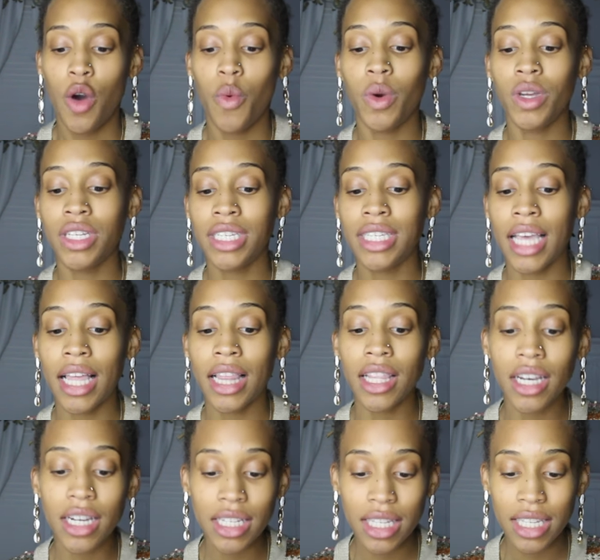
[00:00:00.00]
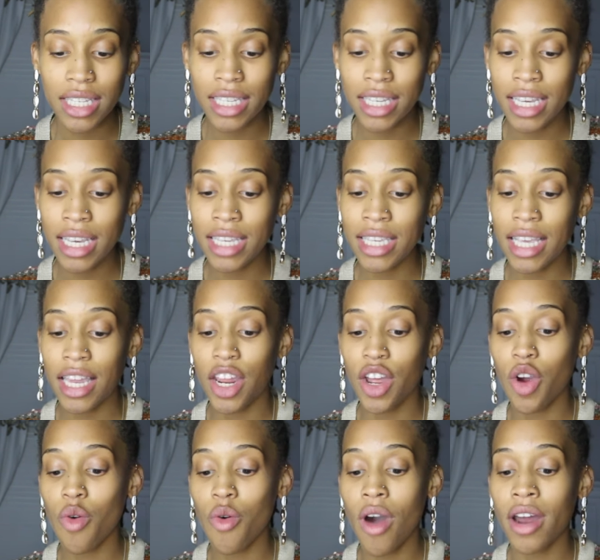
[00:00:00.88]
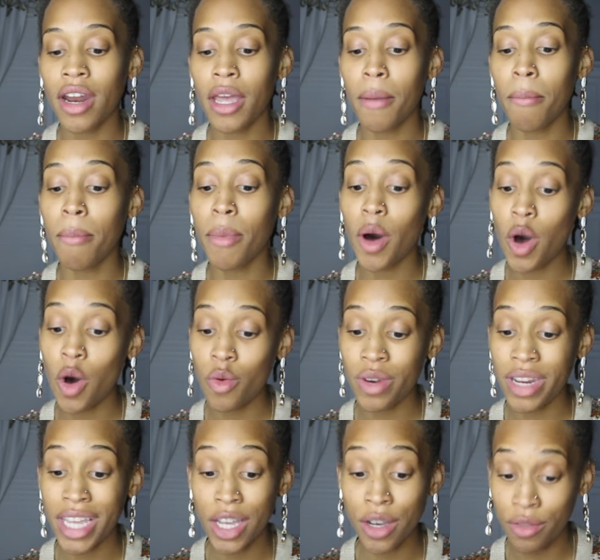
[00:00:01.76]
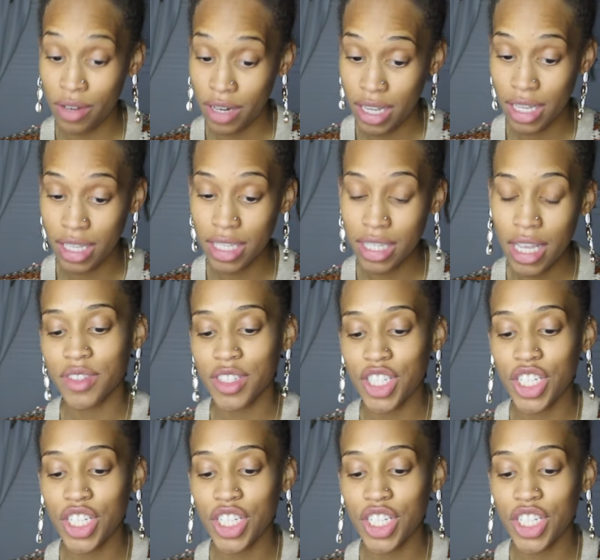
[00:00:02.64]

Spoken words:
which is a lung disease and a chronic bone illness.